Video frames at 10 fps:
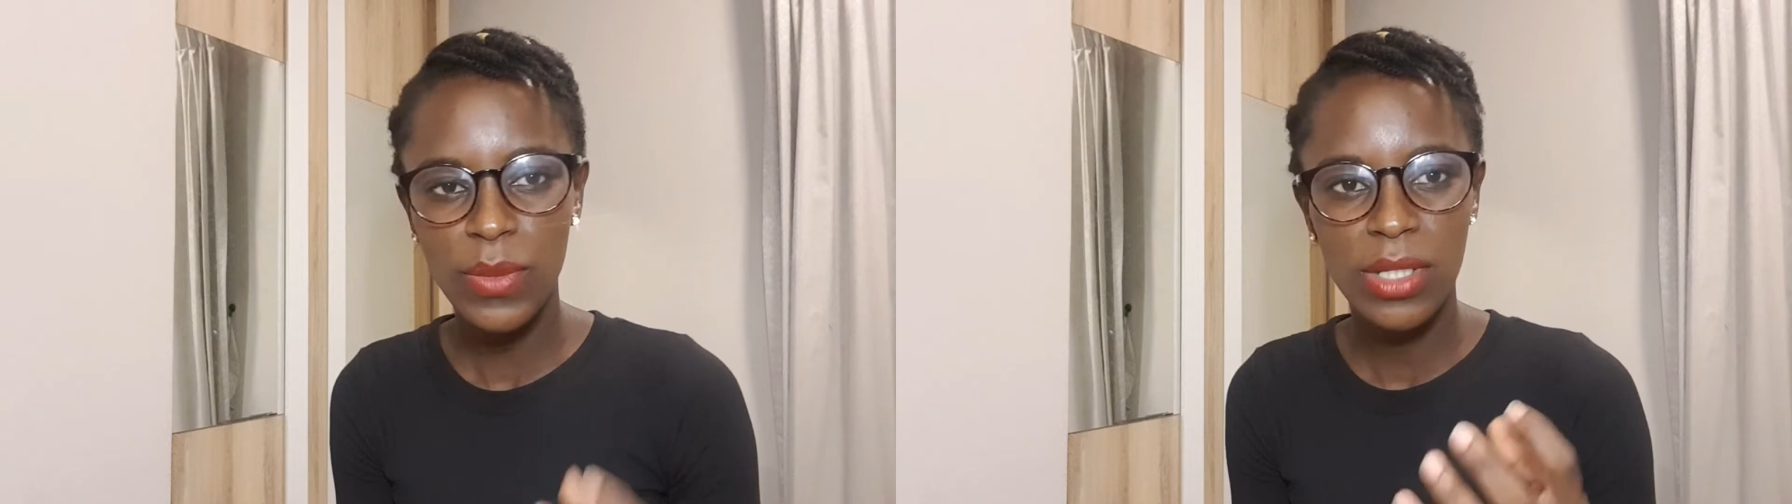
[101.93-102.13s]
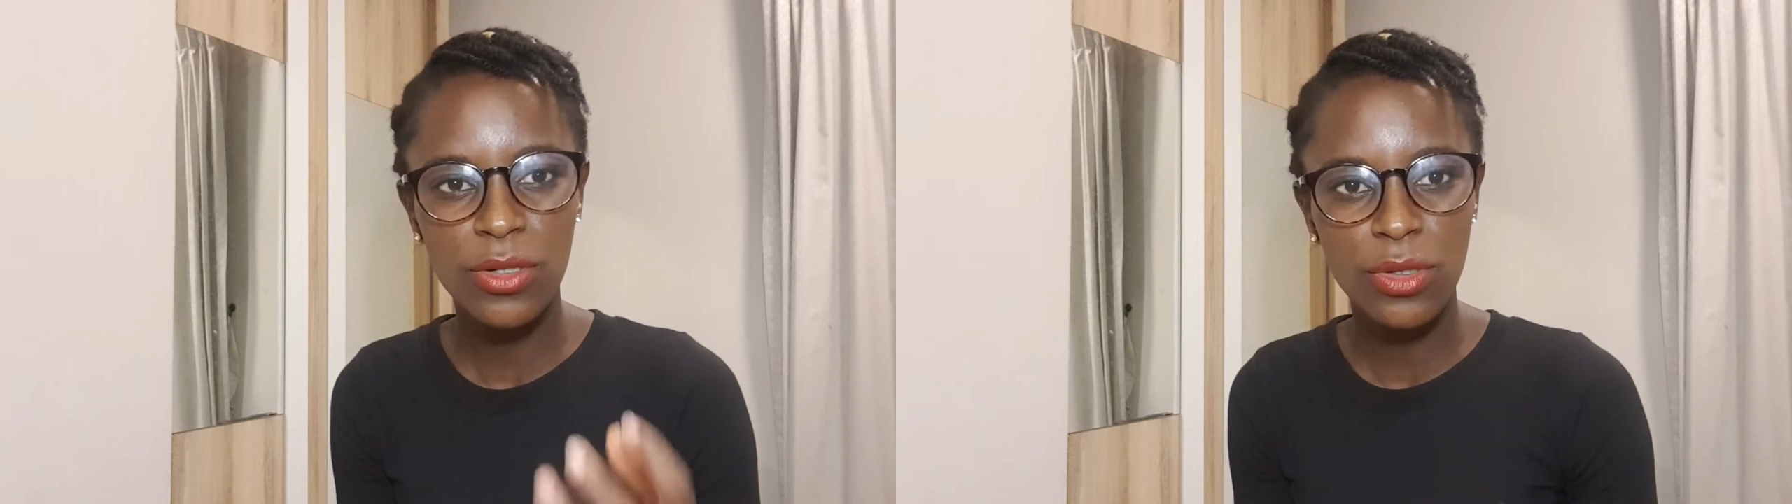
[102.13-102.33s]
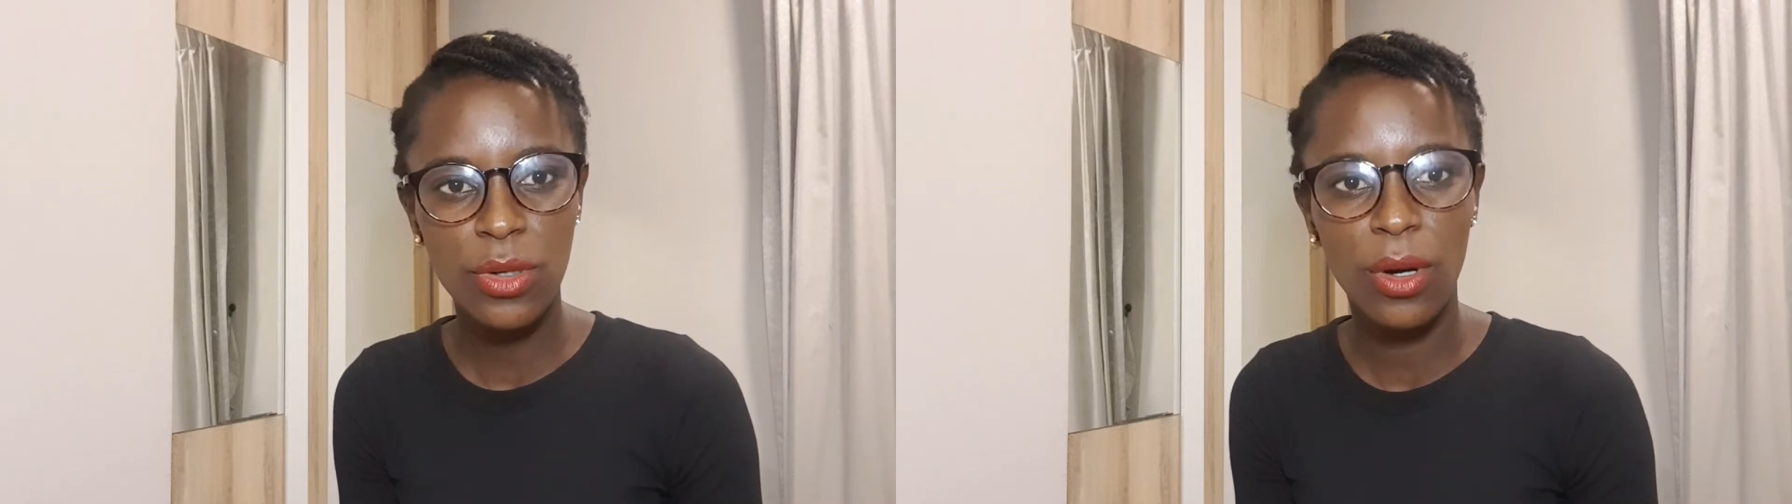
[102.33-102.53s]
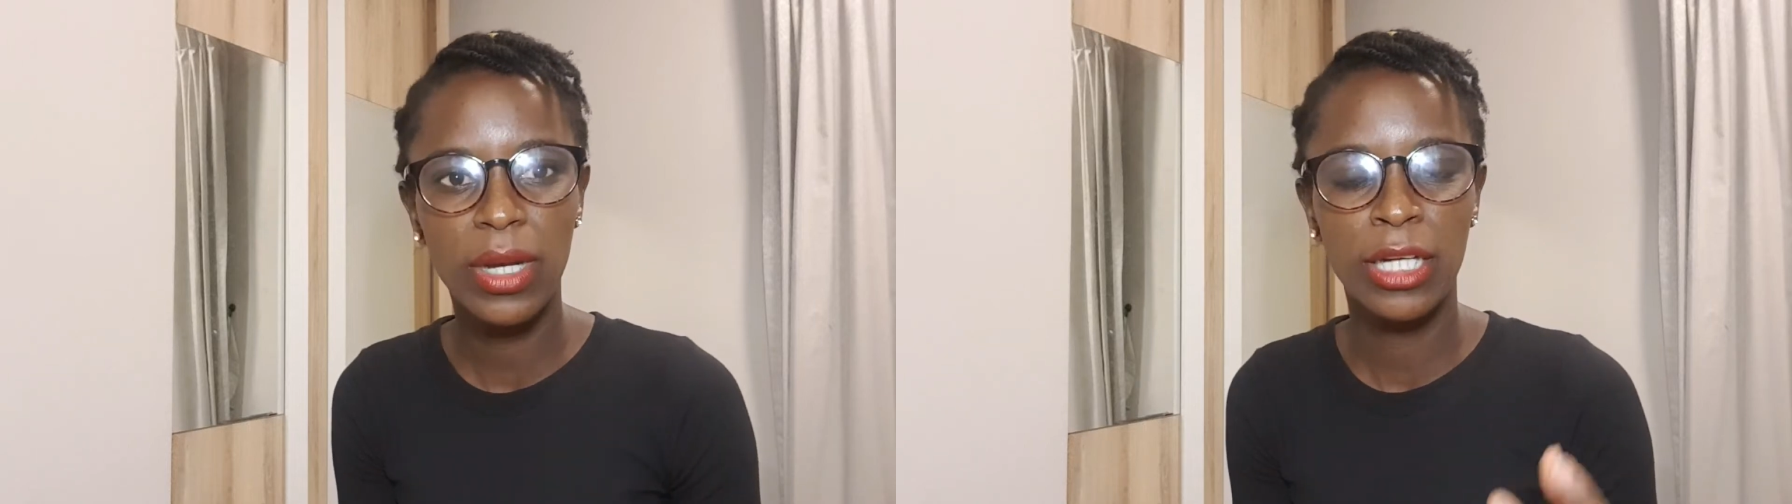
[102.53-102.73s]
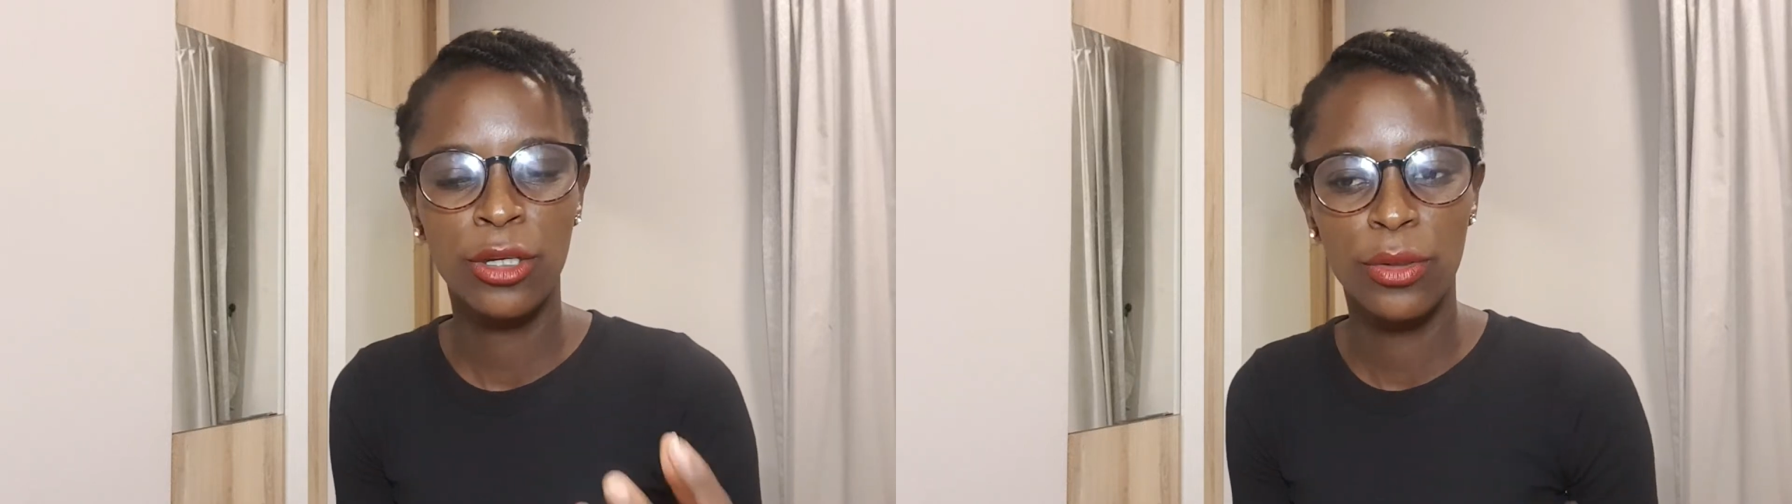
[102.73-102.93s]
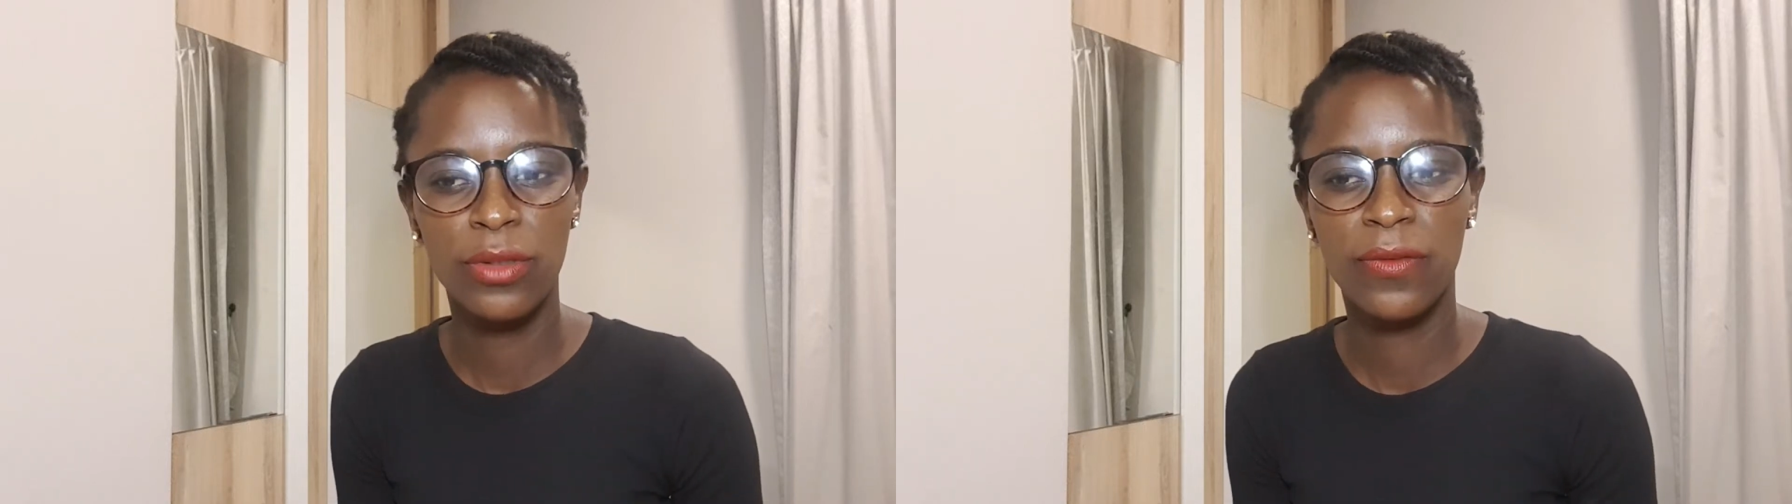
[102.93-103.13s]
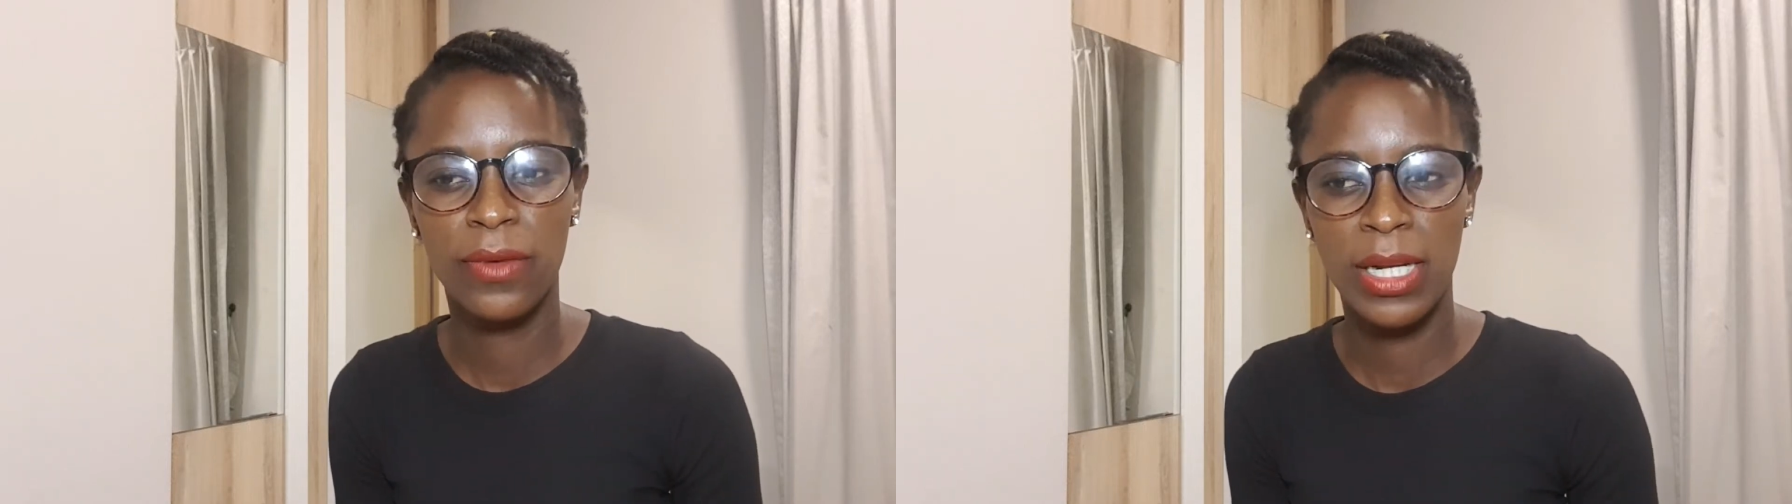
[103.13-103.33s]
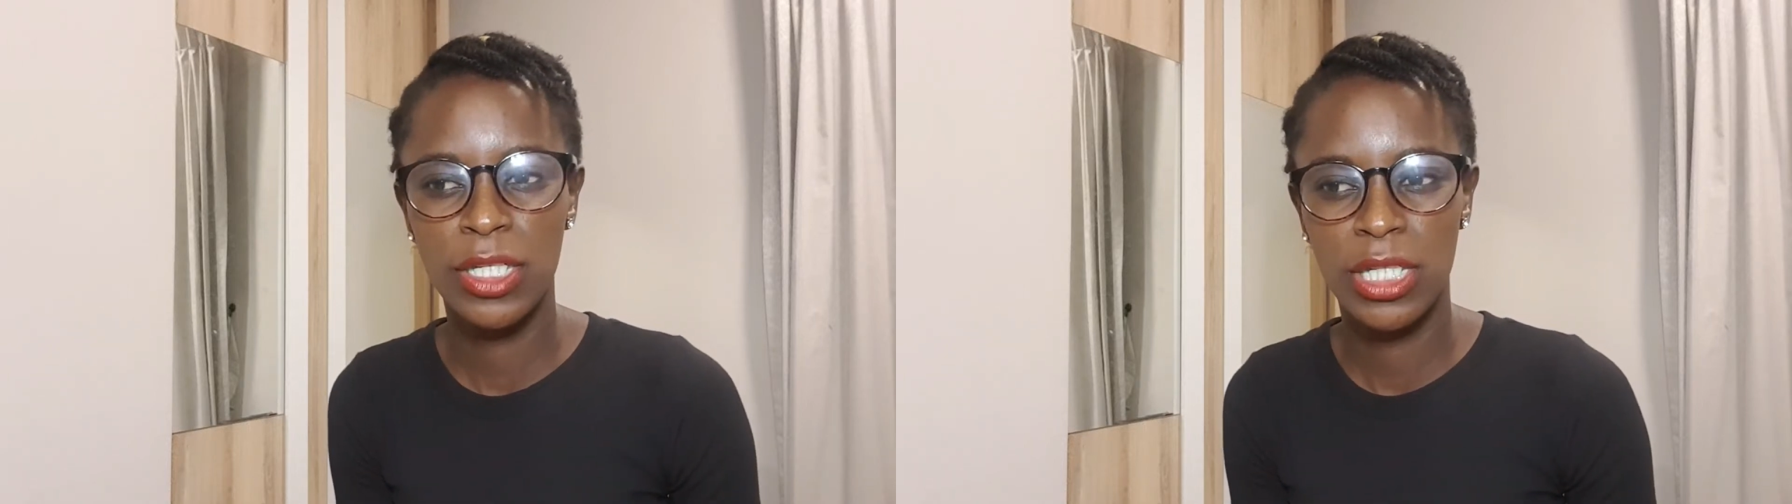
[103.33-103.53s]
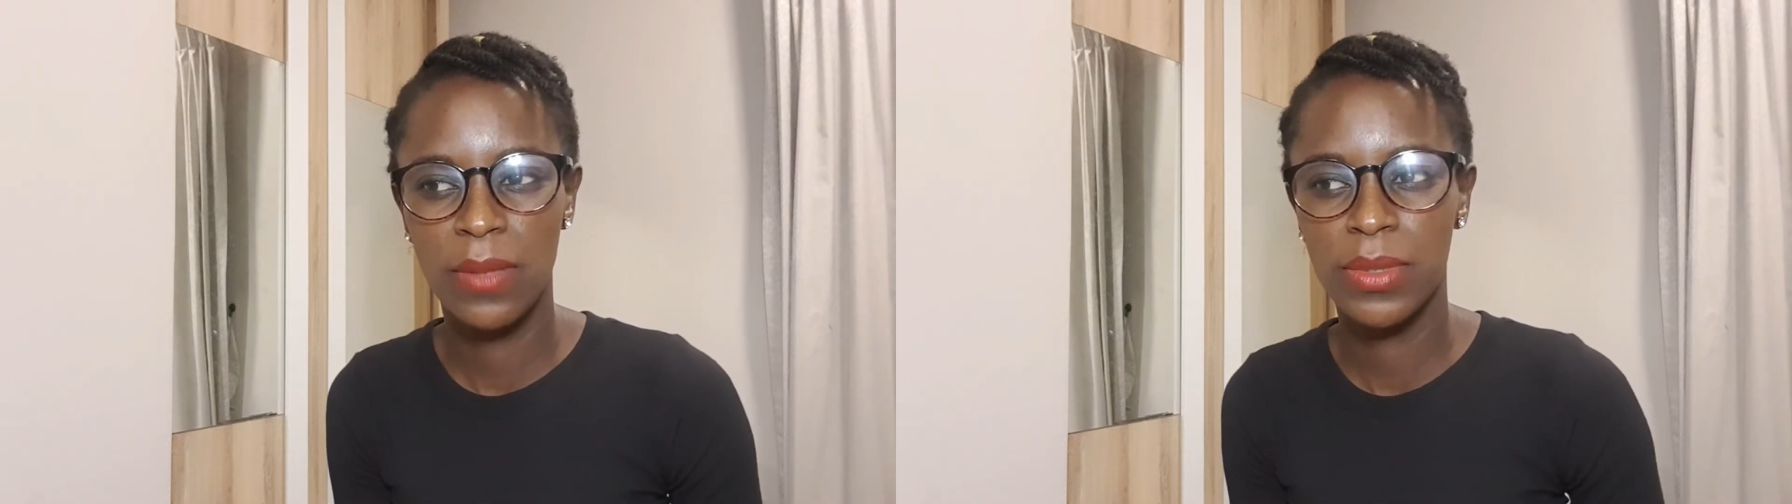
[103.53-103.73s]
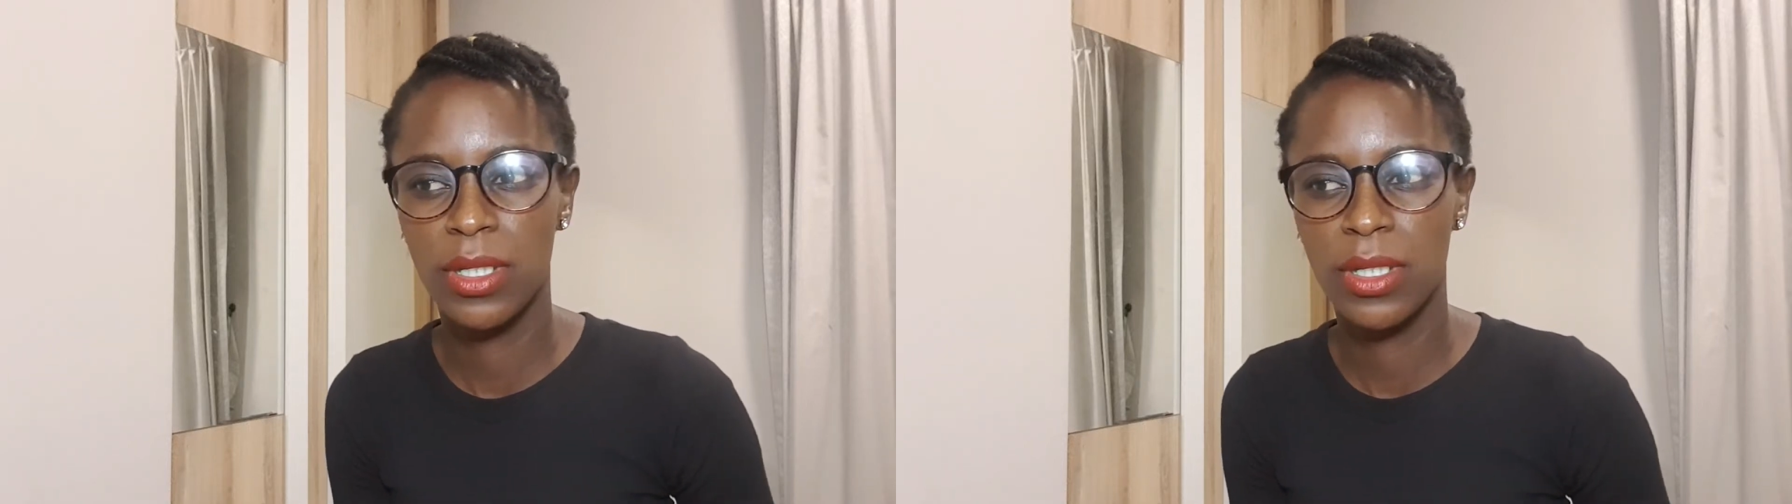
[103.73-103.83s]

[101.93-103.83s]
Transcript: strong and good friendships,